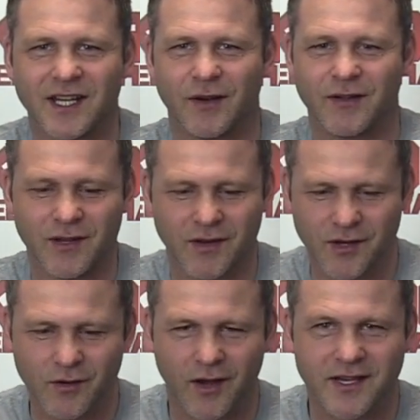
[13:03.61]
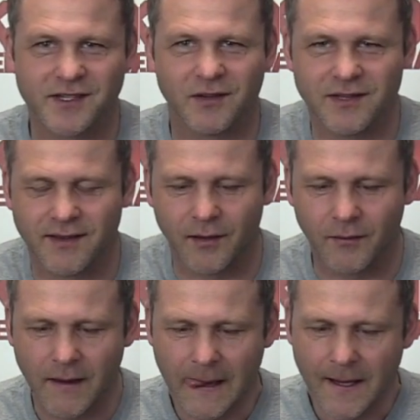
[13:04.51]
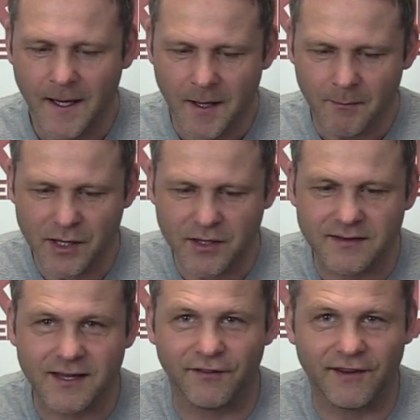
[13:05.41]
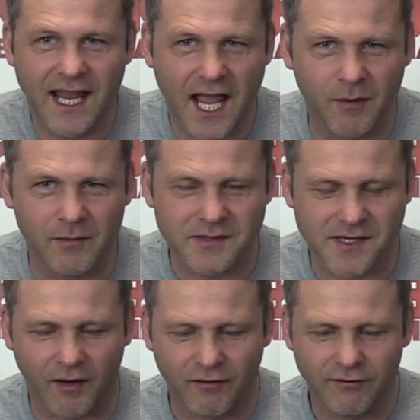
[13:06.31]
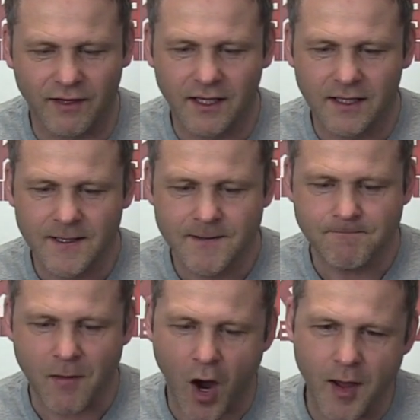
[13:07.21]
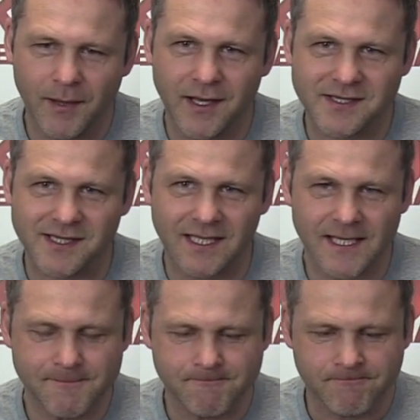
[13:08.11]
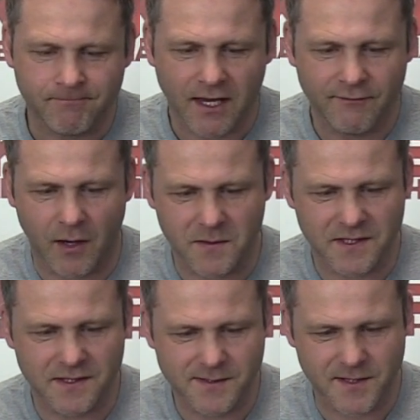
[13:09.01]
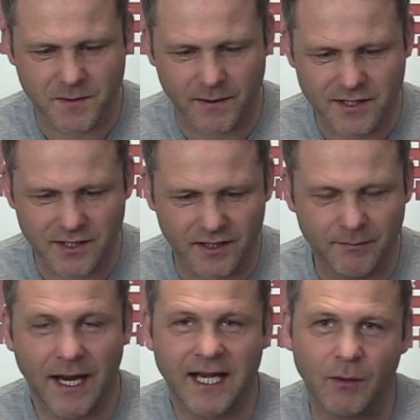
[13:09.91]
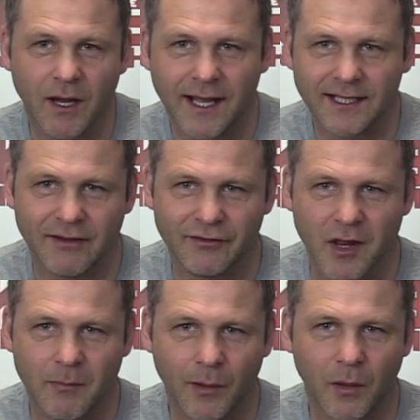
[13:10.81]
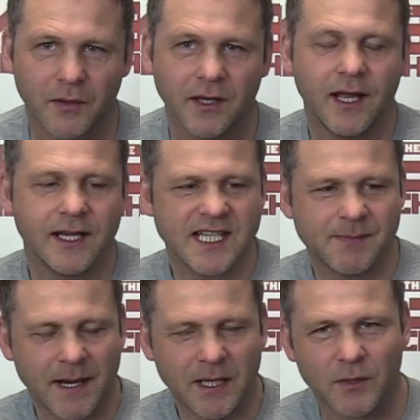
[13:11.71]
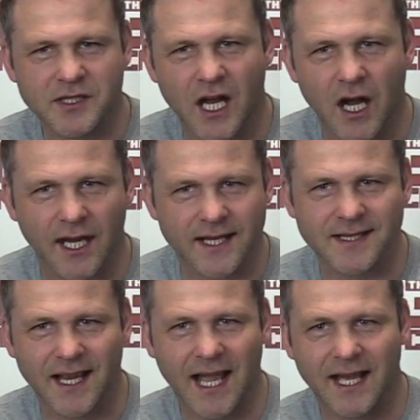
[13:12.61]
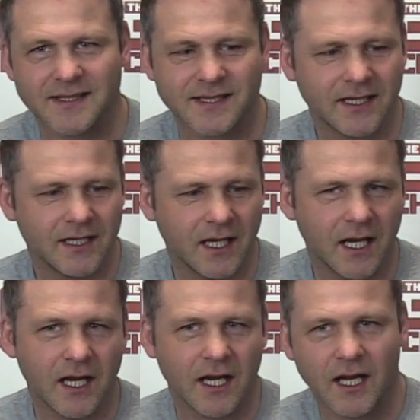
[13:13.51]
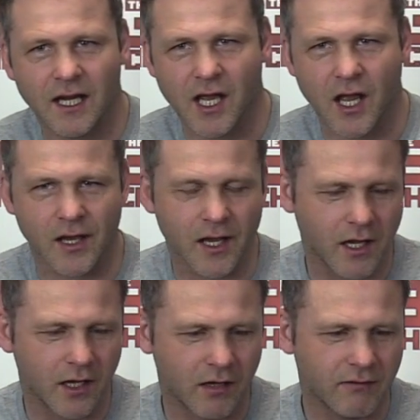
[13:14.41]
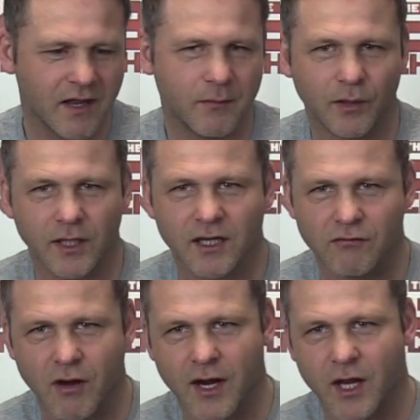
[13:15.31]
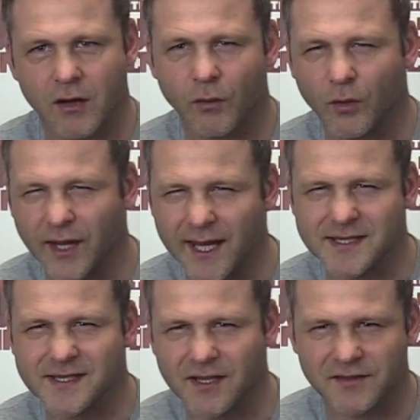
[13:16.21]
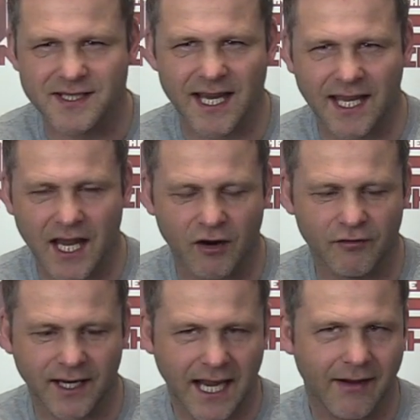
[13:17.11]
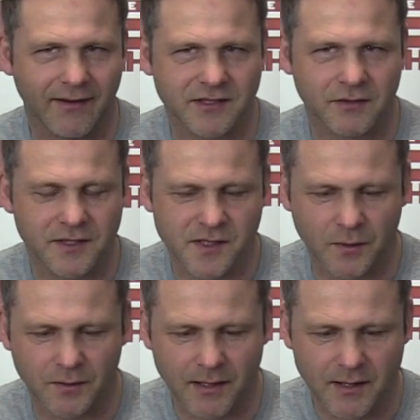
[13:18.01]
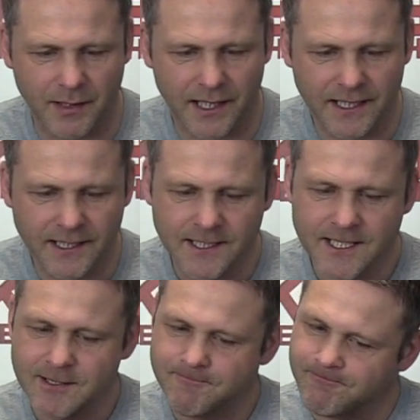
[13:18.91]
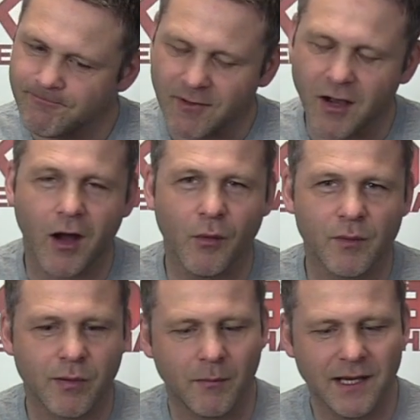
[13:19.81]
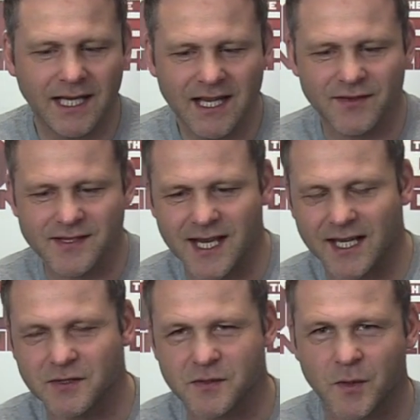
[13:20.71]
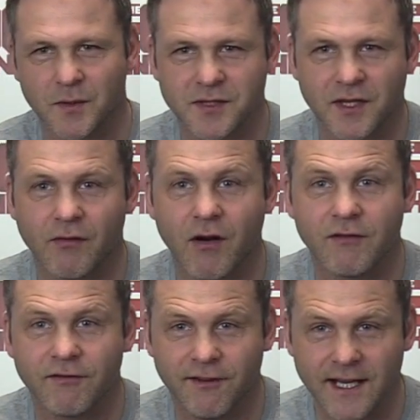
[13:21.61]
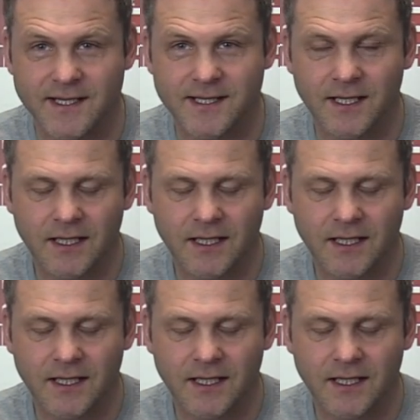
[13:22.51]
You know, you guys know the deal. But you can definitely help yourself. I personally, if I was in this situation, depending what I had left on the board, depending what targets I had around the board, like a rhino, or the easy stuff to take care of, a character in a squad maybe, I would probably leave this tactical squad to their own fate.